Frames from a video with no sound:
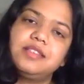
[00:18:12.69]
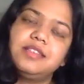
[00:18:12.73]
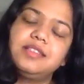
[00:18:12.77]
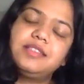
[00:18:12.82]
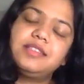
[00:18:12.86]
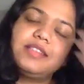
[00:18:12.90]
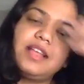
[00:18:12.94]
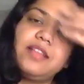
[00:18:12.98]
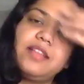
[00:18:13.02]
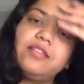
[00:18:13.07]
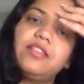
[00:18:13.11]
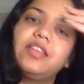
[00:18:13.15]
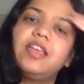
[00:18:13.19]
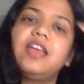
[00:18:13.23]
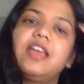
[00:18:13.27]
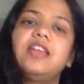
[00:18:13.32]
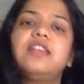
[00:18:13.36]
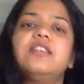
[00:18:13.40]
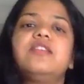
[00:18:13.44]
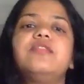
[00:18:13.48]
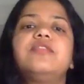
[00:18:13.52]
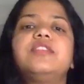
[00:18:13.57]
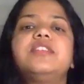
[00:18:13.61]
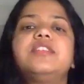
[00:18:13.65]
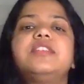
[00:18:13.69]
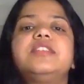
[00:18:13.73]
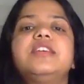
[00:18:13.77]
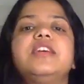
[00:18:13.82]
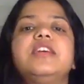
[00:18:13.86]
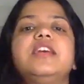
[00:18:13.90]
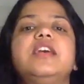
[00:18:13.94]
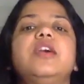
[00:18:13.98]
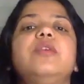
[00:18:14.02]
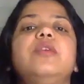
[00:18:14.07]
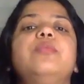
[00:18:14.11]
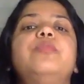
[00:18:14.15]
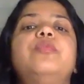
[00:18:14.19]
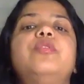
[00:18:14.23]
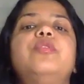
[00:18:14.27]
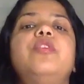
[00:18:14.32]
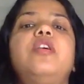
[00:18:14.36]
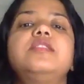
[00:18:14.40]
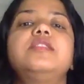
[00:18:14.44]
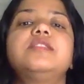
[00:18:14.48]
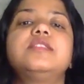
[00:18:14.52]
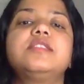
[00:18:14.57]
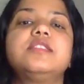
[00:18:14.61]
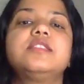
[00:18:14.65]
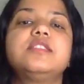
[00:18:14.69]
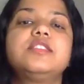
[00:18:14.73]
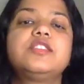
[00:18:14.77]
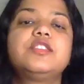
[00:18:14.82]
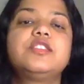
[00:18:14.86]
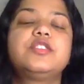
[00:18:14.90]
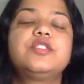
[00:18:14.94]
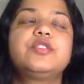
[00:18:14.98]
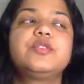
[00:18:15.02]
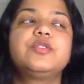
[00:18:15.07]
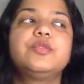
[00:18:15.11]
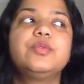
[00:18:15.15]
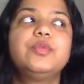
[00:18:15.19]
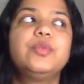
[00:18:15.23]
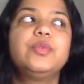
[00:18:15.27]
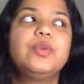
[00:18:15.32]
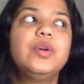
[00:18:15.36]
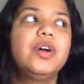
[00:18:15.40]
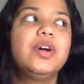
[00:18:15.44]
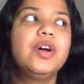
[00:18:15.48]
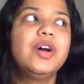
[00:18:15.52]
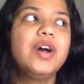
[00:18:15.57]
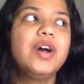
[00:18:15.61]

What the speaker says: It's at the end of the day a process to